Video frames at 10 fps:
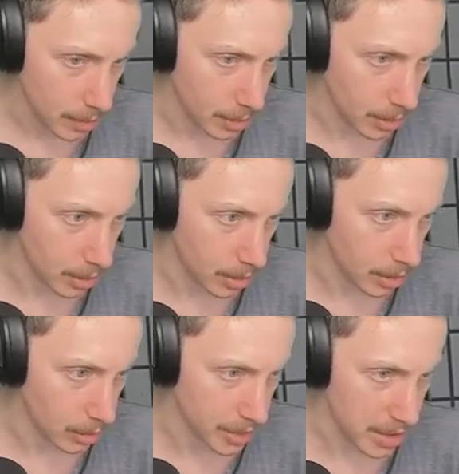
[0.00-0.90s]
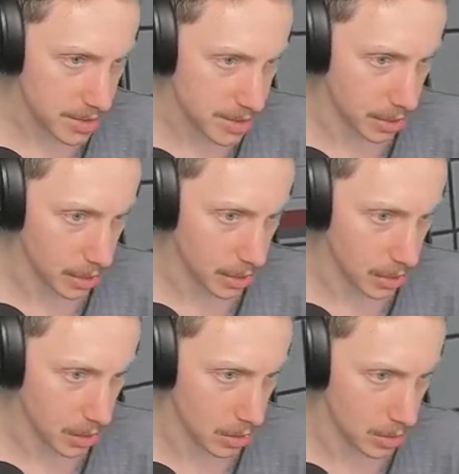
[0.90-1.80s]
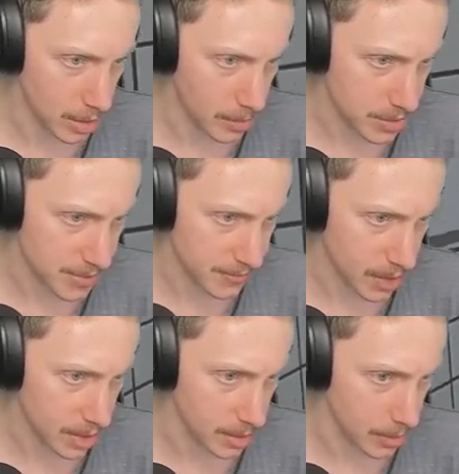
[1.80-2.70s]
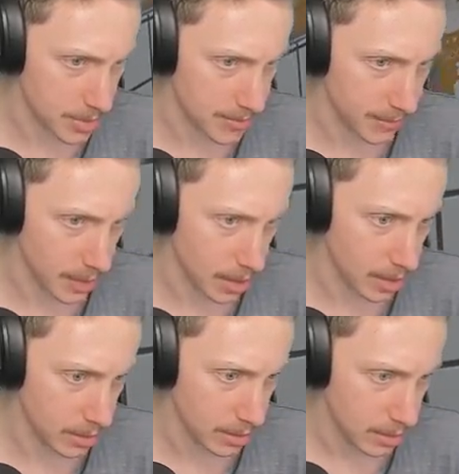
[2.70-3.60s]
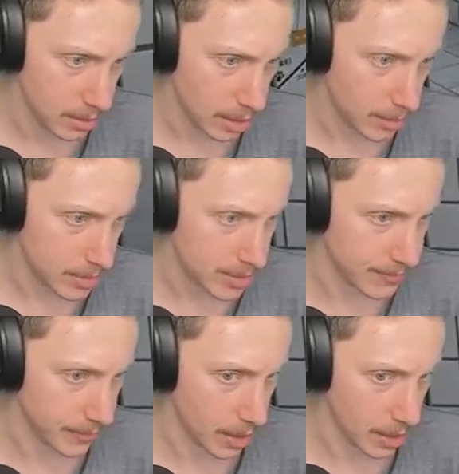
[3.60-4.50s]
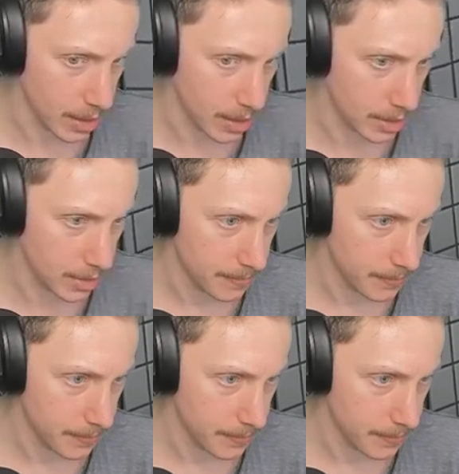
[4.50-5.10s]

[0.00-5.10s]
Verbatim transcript: Uh, okay, so that post is fine, that post is fine, that post is fine.